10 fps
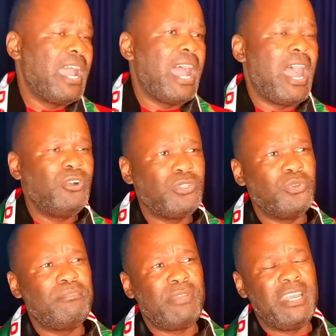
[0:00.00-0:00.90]
How
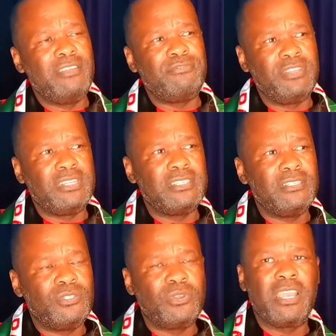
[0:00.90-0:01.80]
do we
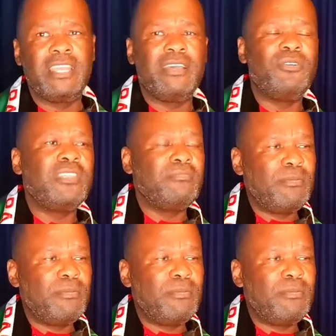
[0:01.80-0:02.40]
benefit together with the